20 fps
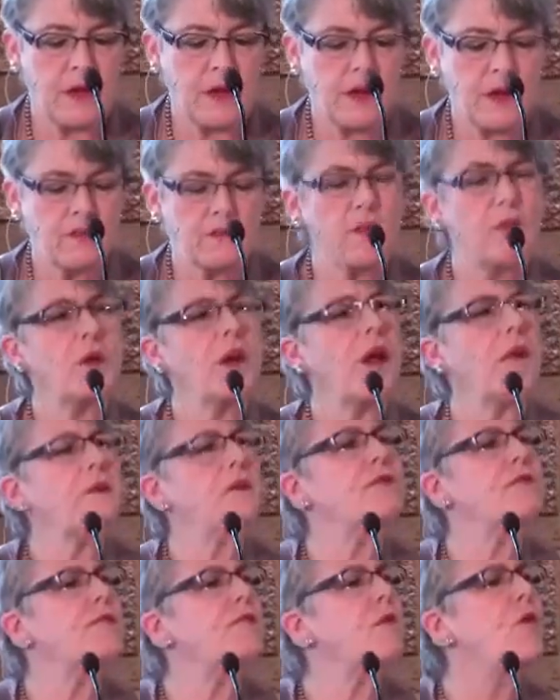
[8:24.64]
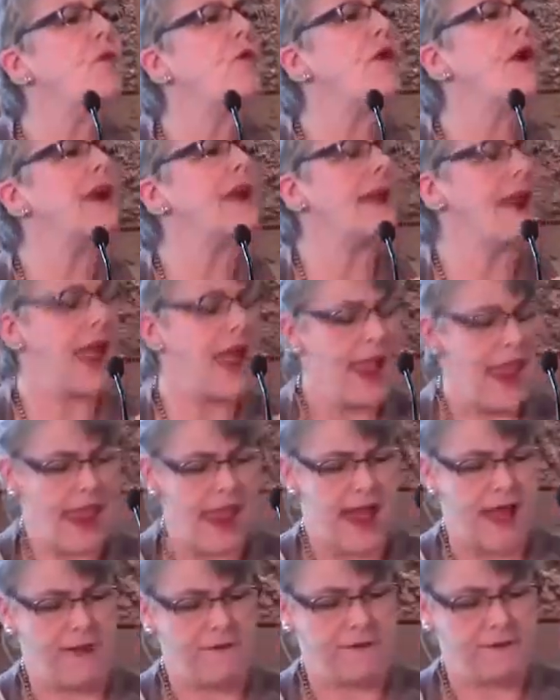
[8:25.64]
So when I was
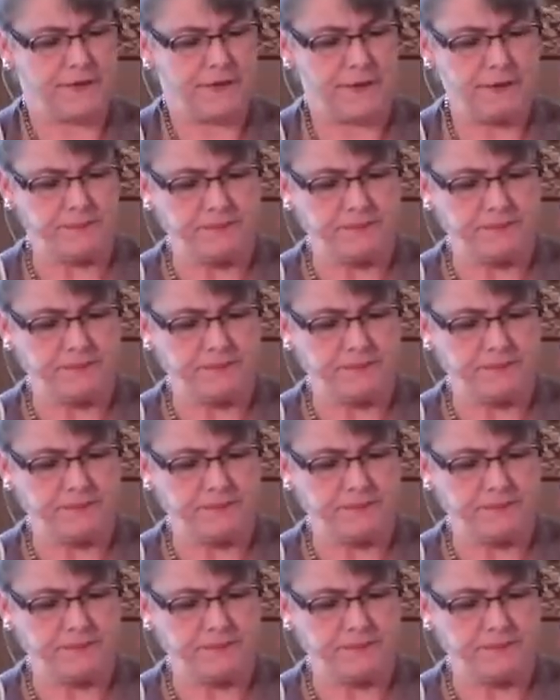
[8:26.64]
4.5,